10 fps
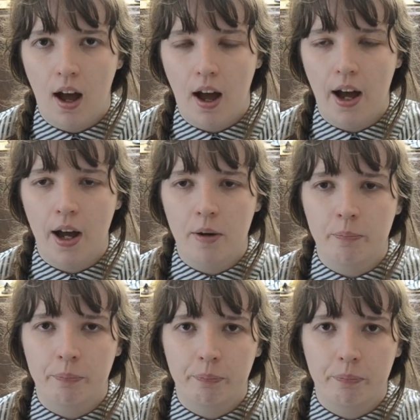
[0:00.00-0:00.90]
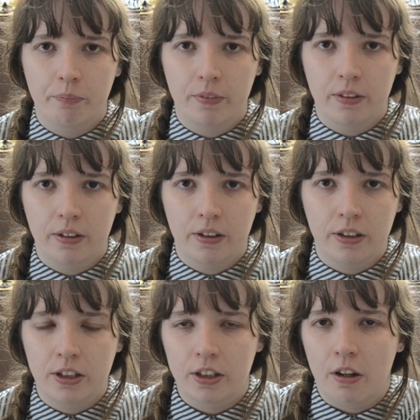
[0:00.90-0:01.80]

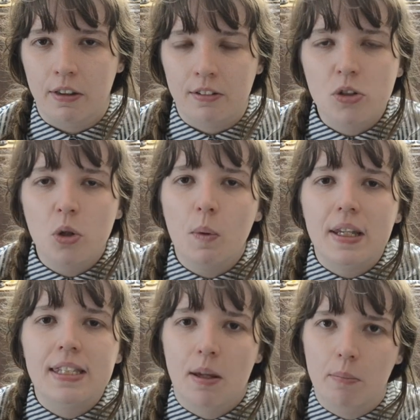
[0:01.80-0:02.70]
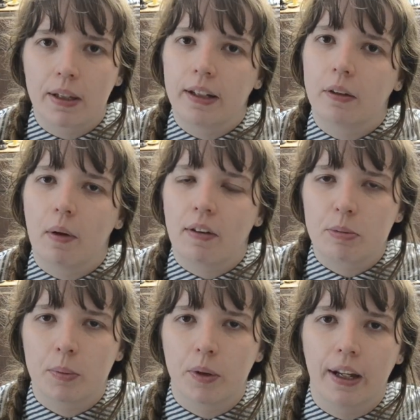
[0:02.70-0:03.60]
You know, there is always something you have
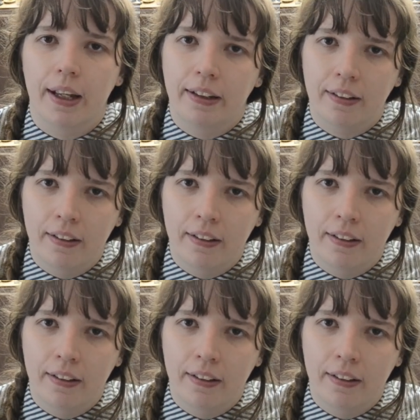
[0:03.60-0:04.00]
to put in.